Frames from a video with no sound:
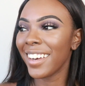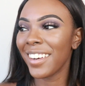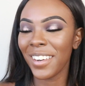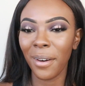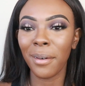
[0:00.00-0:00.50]

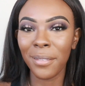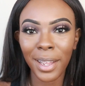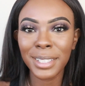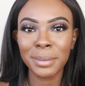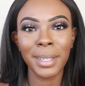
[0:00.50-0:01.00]
no
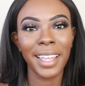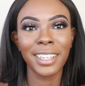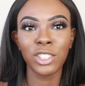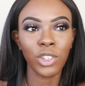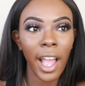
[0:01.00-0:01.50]
offense, but like
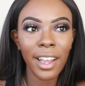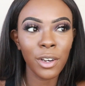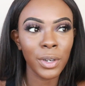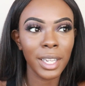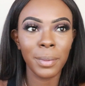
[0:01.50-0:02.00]
a drag
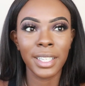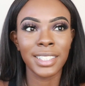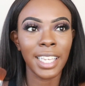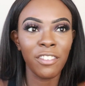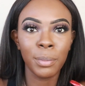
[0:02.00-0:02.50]
queen
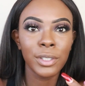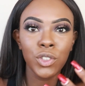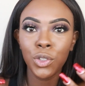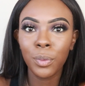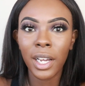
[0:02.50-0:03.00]
because they put
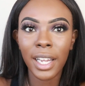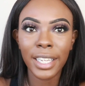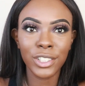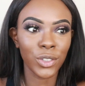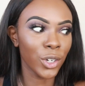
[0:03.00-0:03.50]
too
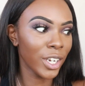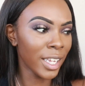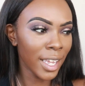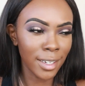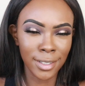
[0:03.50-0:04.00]
much or
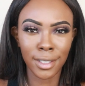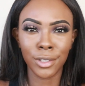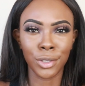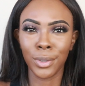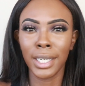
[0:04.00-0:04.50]

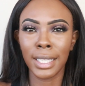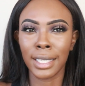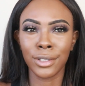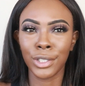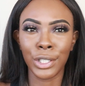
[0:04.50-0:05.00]
didn't do
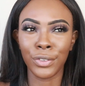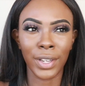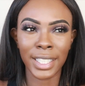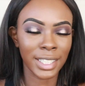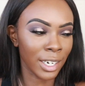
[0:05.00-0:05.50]
anything to your
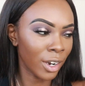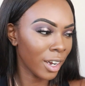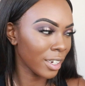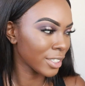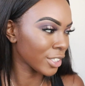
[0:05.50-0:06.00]
face at
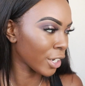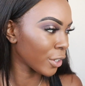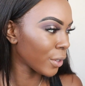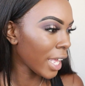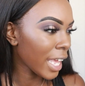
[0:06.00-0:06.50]
all.
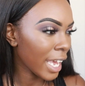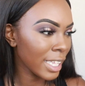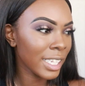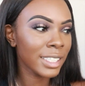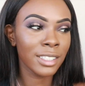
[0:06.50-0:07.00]
So I
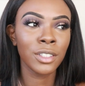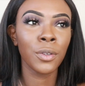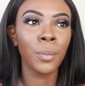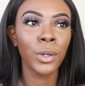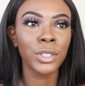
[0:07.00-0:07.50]
think that's
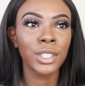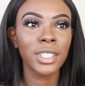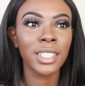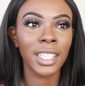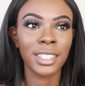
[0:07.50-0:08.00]

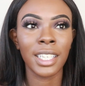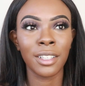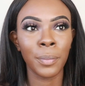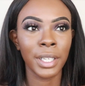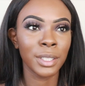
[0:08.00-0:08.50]
like
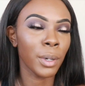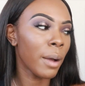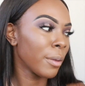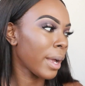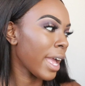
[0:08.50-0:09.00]
the biggest
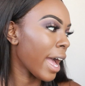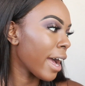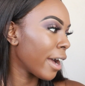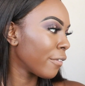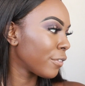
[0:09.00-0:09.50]
problem I
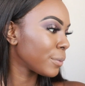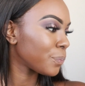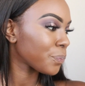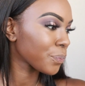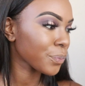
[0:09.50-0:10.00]
have
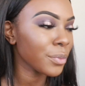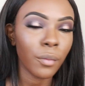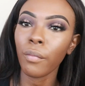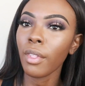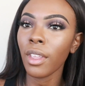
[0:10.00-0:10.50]

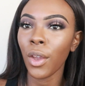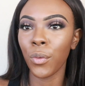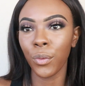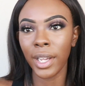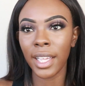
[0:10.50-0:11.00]

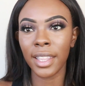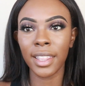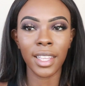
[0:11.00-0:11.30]
with